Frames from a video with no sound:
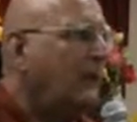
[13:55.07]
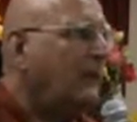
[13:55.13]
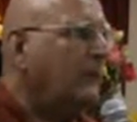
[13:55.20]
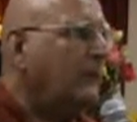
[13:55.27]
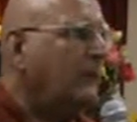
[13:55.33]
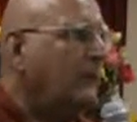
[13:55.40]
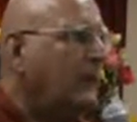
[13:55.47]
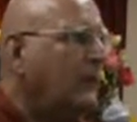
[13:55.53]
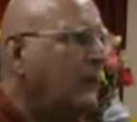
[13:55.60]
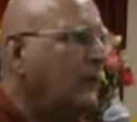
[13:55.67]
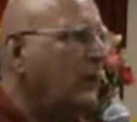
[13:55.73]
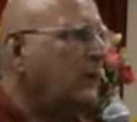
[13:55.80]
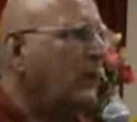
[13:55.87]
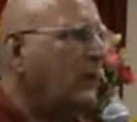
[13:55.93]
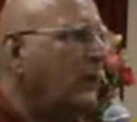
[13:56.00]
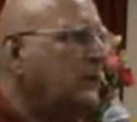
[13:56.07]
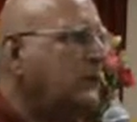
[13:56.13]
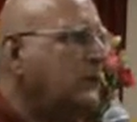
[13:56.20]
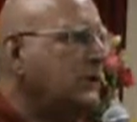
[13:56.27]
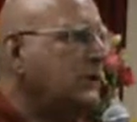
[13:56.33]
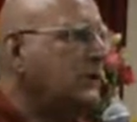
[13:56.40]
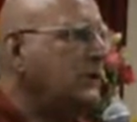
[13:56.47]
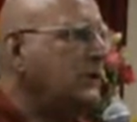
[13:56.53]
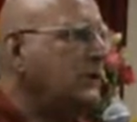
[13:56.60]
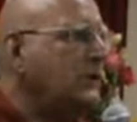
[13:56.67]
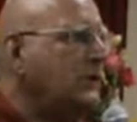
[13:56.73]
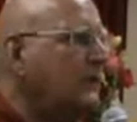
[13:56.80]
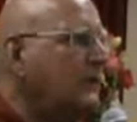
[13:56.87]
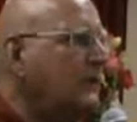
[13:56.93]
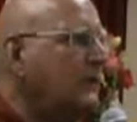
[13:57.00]
Swimology
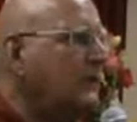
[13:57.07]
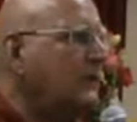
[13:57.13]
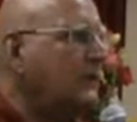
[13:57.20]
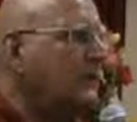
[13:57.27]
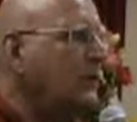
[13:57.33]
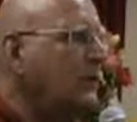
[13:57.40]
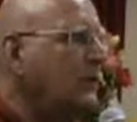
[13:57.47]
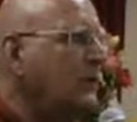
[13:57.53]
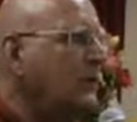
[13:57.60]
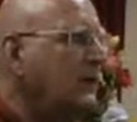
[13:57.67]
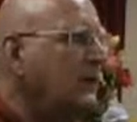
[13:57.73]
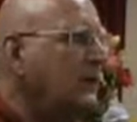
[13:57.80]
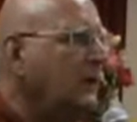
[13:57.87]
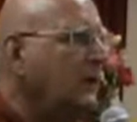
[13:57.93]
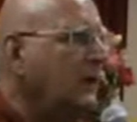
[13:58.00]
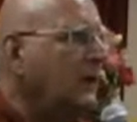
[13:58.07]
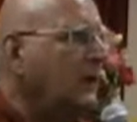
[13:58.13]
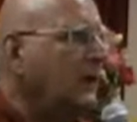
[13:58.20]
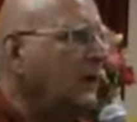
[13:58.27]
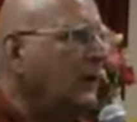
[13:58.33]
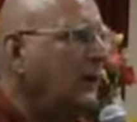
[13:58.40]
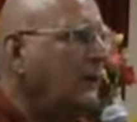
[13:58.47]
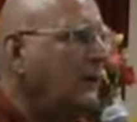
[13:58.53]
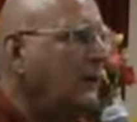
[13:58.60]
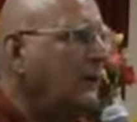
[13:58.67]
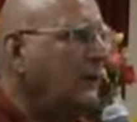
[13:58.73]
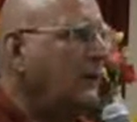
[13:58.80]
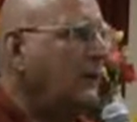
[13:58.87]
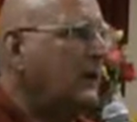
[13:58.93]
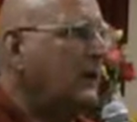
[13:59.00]
is the word used in a
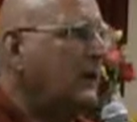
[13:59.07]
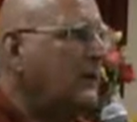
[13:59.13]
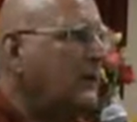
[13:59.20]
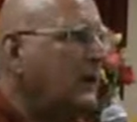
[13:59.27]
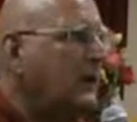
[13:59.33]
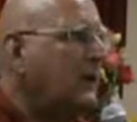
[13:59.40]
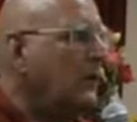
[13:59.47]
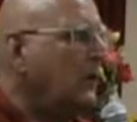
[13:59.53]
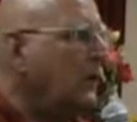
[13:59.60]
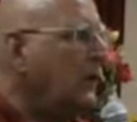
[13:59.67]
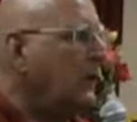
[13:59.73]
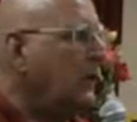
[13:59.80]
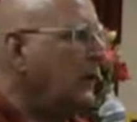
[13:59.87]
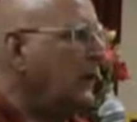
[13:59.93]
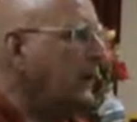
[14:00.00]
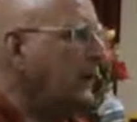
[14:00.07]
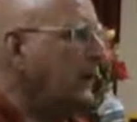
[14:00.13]
very funny story,